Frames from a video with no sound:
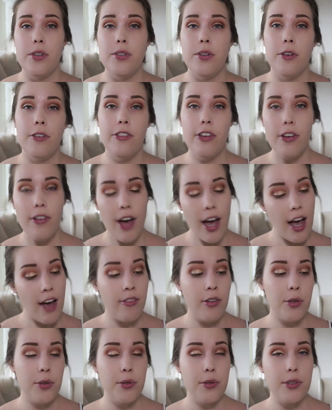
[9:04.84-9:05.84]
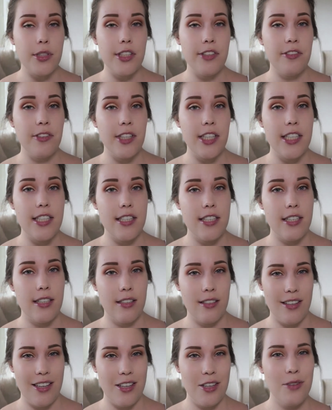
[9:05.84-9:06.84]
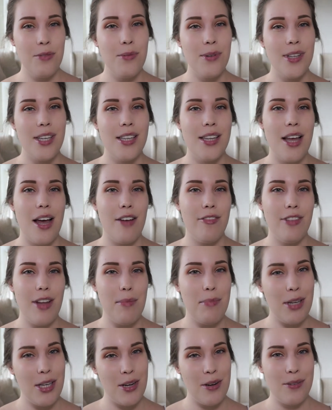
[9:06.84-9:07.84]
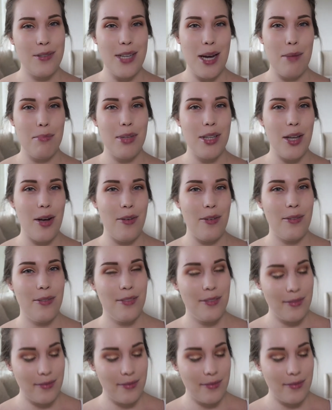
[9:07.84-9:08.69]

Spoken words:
So if you have a cruelty-free concealer that you really love, let me know down below.